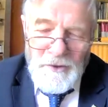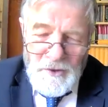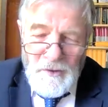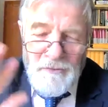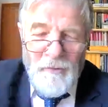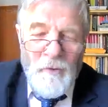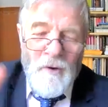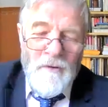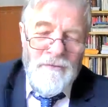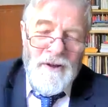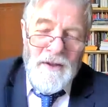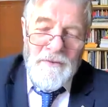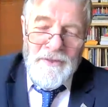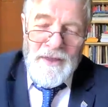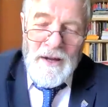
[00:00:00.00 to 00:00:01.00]
for some 4,000 or
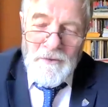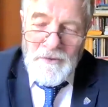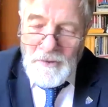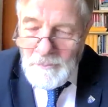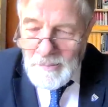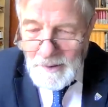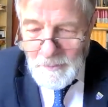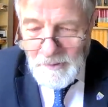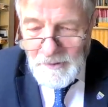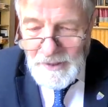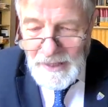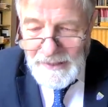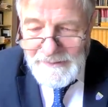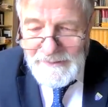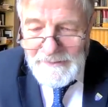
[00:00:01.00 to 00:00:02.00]
5,000
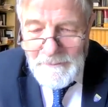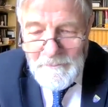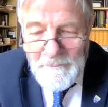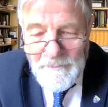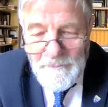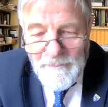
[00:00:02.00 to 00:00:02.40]
people, yes.